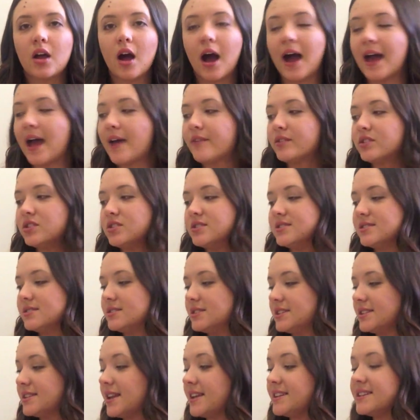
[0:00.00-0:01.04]
I haven't used
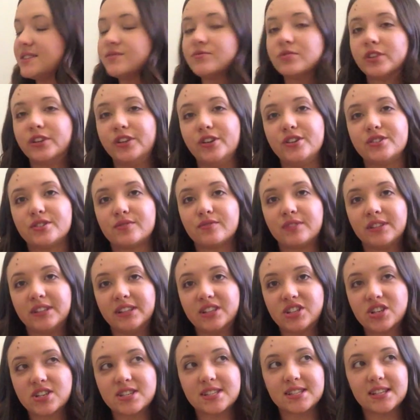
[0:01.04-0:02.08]
this, I didn't use it
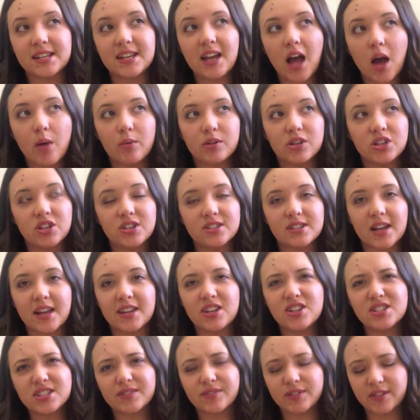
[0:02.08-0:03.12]
religiously. I
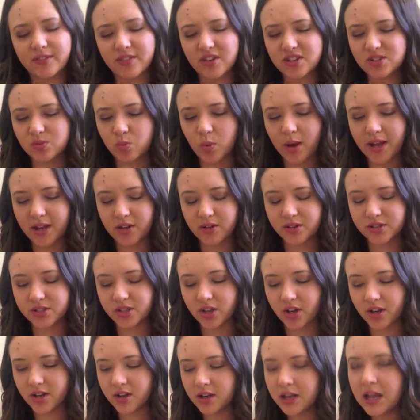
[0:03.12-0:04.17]
used it for the first week or
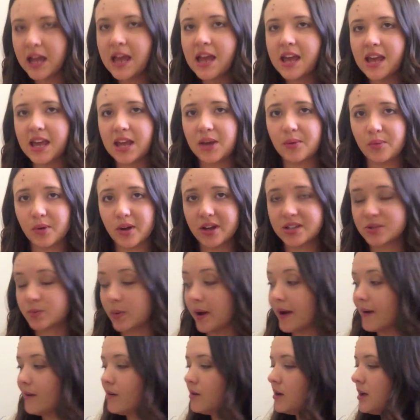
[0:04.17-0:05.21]
so. It worked
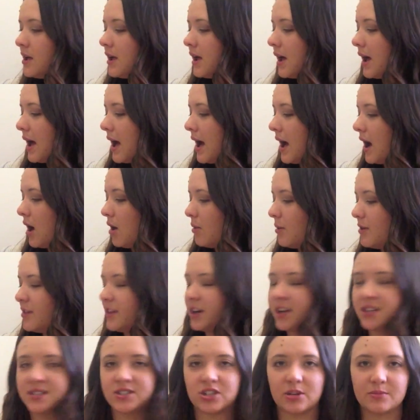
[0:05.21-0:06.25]
well, and
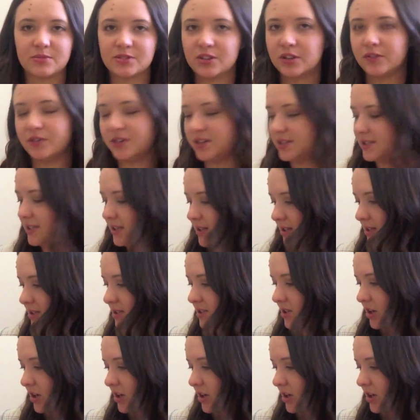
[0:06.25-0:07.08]
then I stopped sort of using it.